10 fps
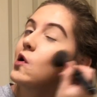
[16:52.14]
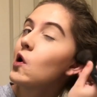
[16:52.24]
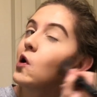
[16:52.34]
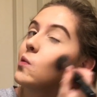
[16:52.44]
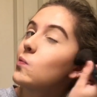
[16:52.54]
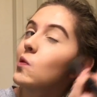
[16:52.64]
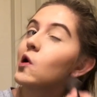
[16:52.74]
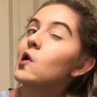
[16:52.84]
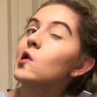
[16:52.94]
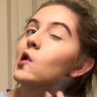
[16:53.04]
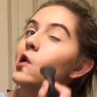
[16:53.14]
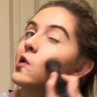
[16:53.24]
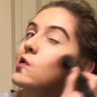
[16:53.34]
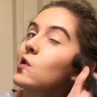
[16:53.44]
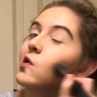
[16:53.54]
But I
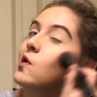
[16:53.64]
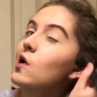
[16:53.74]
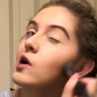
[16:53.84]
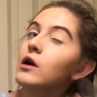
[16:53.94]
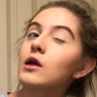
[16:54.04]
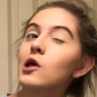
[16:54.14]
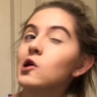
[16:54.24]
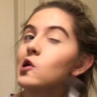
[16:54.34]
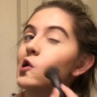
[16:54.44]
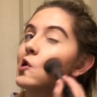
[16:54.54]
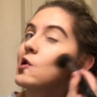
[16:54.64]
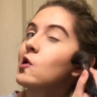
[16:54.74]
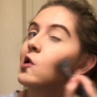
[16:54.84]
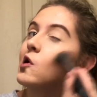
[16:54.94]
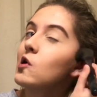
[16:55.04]
don't know. I kind of like
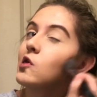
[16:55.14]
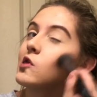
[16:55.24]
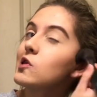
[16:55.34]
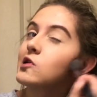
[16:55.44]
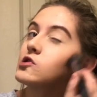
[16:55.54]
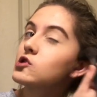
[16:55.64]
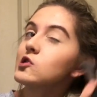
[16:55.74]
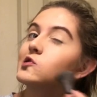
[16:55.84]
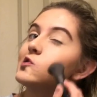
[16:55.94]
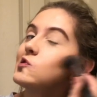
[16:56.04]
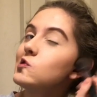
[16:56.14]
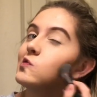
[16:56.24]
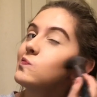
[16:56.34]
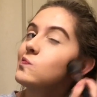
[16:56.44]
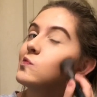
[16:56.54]
that chisel.
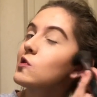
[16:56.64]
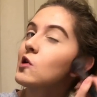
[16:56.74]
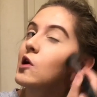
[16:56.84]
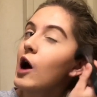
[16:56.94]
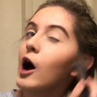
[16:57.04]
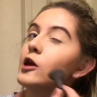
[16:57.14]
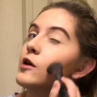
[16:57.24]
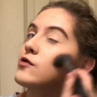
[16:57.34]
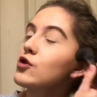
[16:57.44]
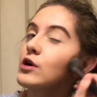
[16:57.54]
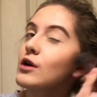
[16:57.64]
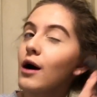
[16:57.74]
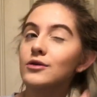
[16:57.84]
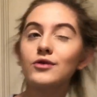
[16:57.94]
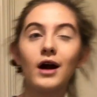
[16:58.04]
I love the cream
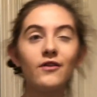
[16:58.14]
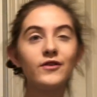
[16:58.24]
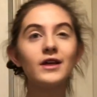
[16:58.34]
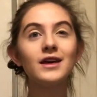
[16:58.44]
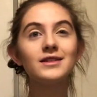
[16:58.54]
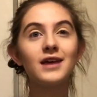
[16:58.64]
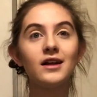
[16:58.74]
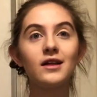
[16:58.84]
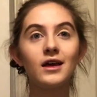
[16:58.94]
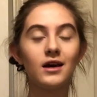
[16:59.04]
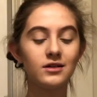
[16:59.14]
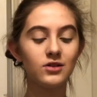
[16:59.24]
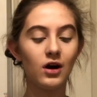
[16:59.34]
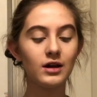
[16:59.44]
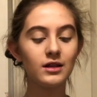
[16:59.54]
contour. I feel like it's kind of like a
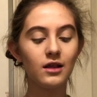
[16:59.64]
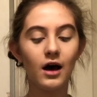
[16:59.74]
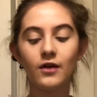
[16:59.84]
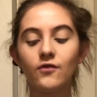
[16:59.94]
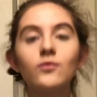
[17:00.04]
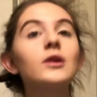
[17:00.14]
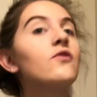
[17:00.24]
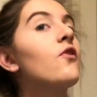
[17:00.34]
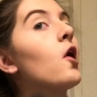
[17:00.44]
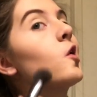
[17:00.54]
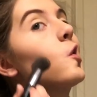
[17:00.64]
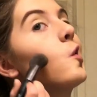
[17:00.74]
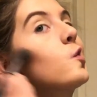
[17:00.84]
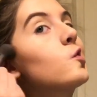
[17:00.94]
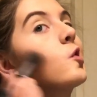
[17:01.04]
dotted line for me to
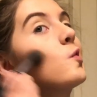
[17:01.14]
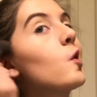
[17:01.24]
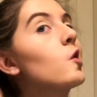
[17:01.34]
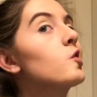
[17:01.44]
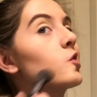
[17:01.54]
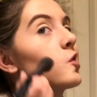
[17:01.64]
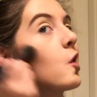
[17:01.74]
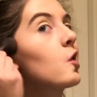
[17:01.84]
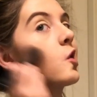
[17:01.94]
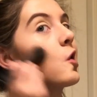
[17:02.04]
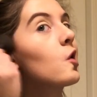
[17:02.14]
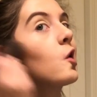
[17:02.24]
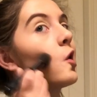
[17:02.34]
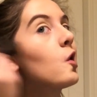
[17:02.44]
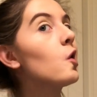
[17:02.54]
follow, so I'm not just like
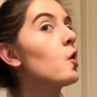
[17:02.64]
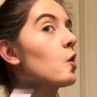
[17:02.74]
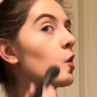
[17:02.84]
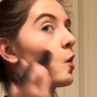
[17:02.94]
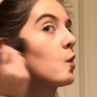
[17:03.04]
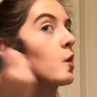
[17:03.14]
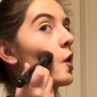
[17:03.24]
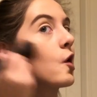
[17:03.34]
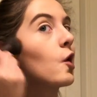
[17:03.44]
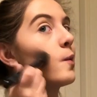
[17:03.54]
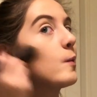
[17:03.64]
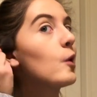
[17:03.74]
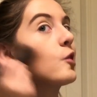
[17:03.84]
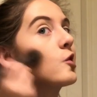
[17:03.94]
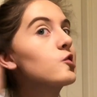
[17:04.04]
going ham
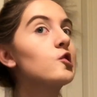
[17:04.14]
on the